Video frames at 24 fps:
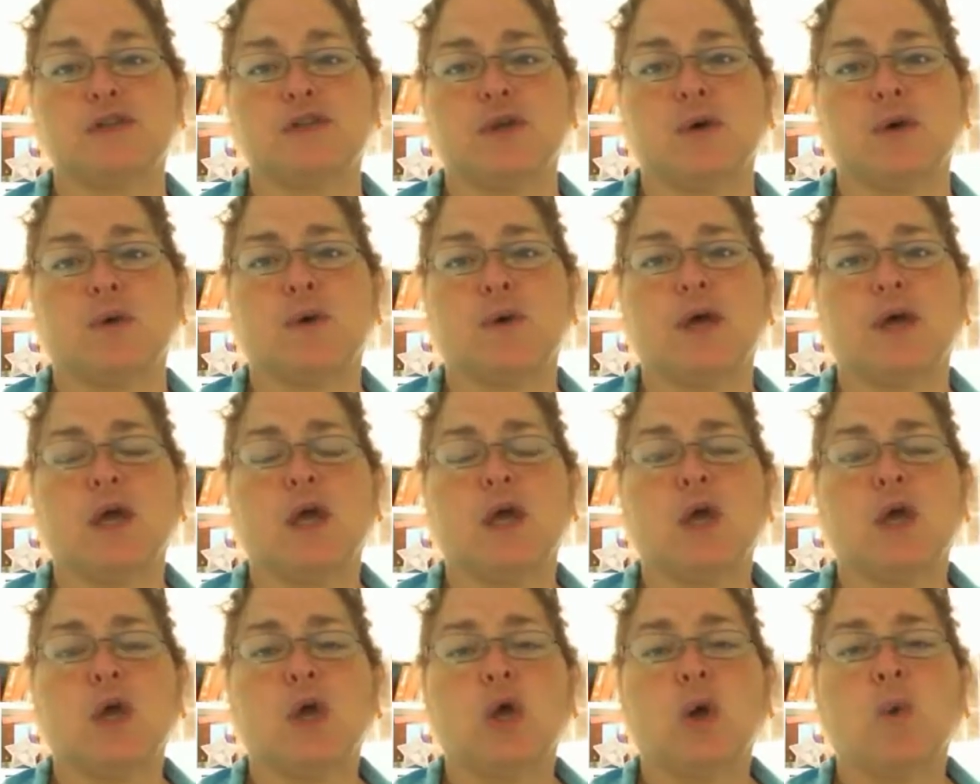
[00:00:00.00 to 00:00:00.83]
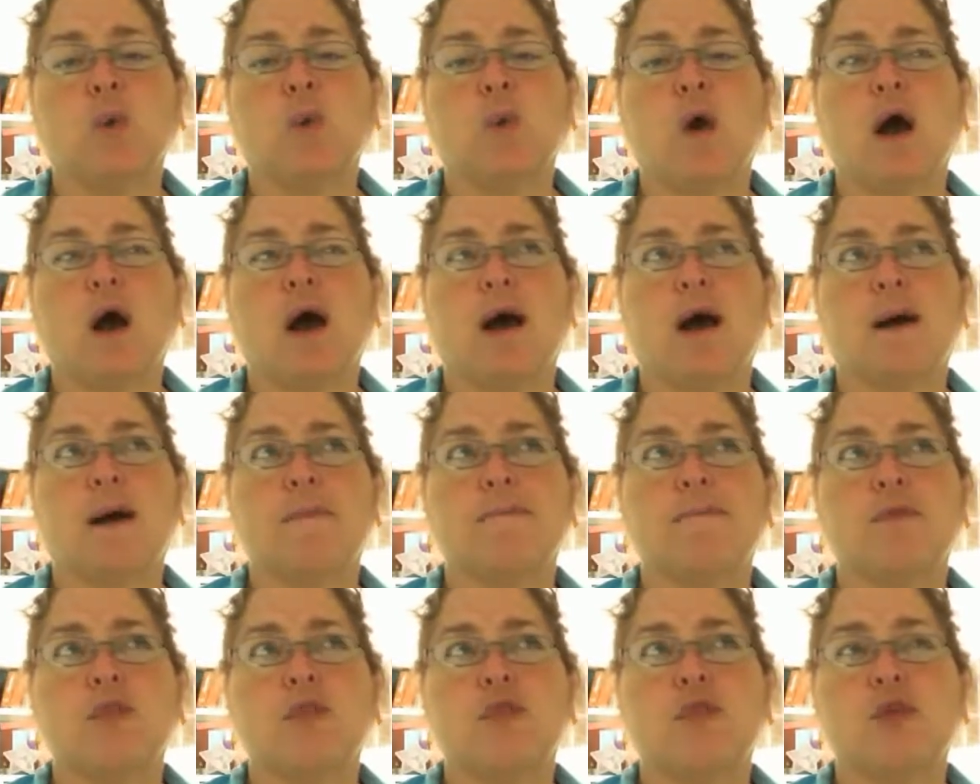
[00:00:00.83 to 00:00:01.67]
So
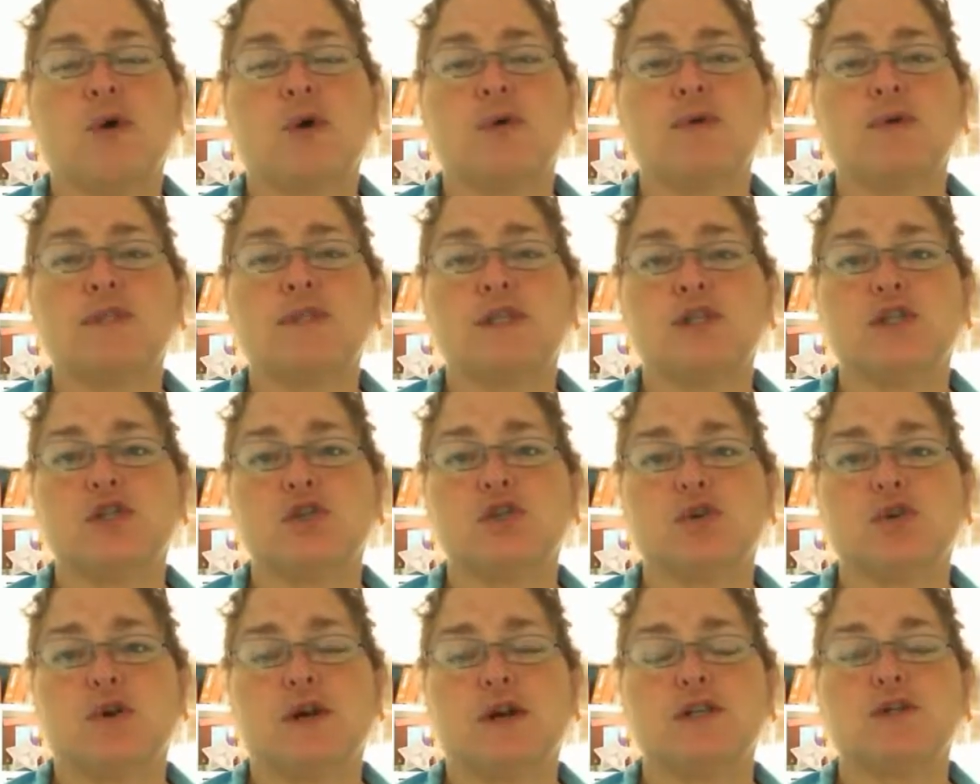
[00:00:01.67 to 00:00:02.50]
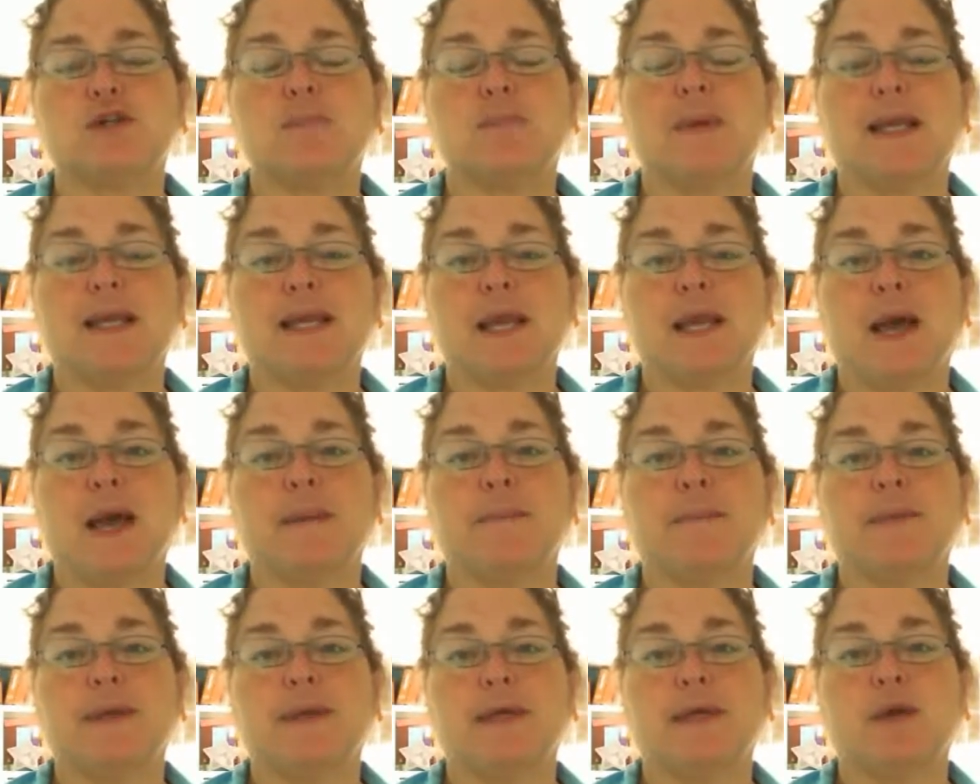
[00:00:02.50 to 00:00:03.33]
those in charge may
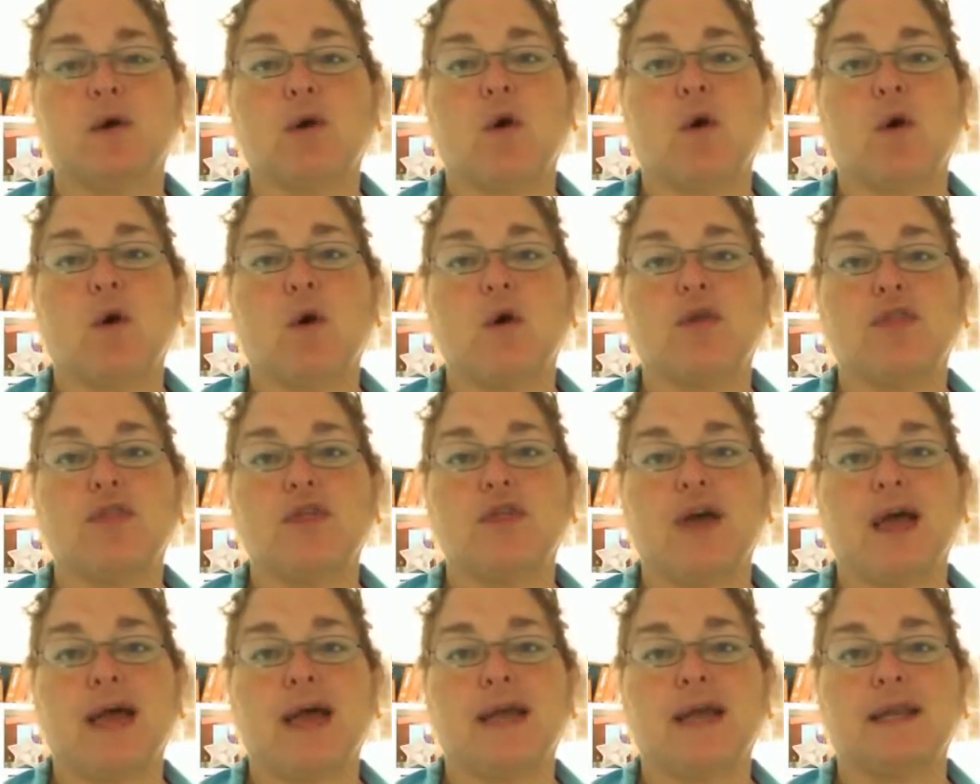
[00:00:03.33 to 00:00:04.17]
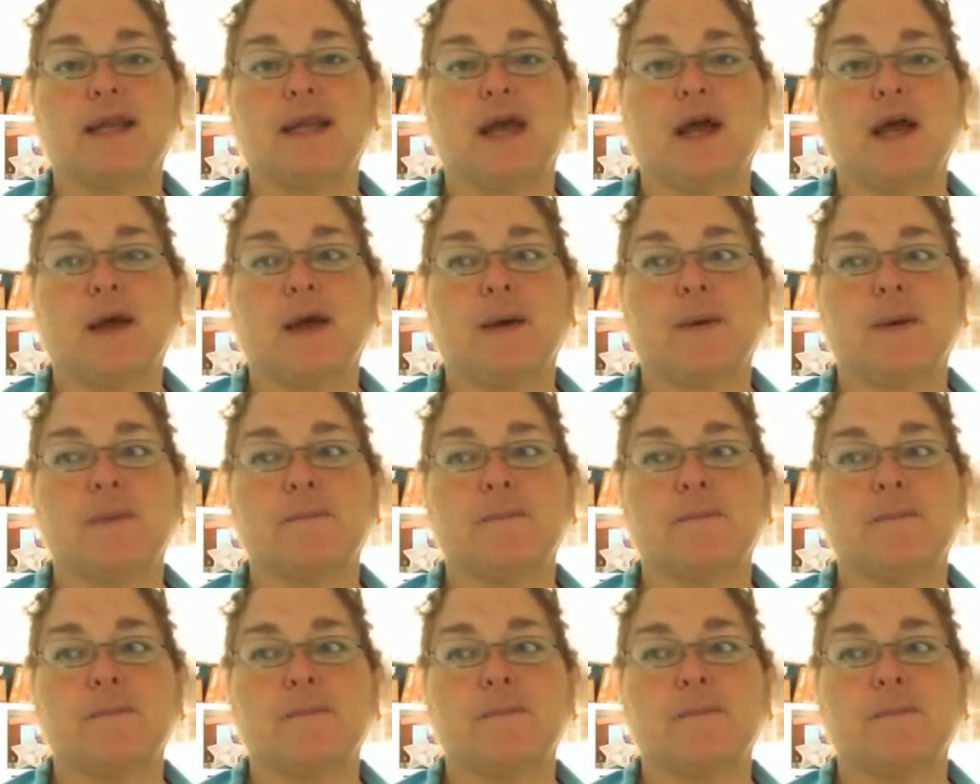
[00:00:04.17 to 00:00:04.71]
not be all that